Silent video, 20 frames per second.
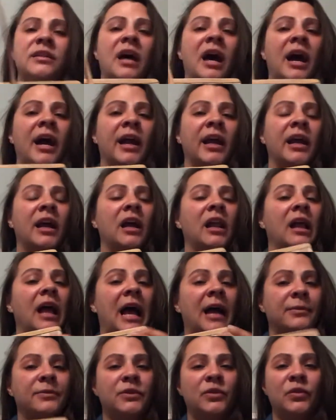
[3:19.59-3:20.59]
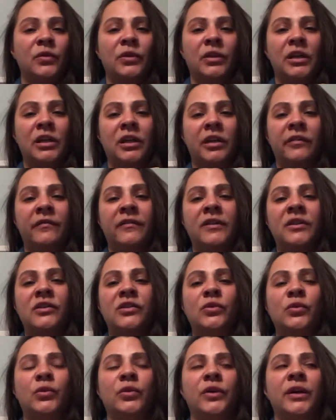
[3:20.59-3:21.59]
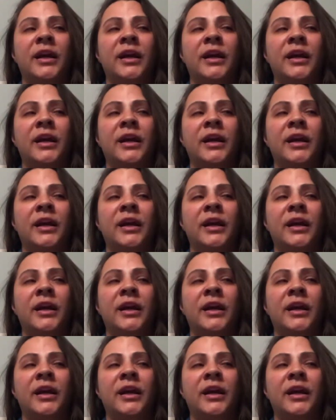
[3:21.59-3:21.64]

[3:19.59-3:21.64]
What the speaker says: I absolutely love azure,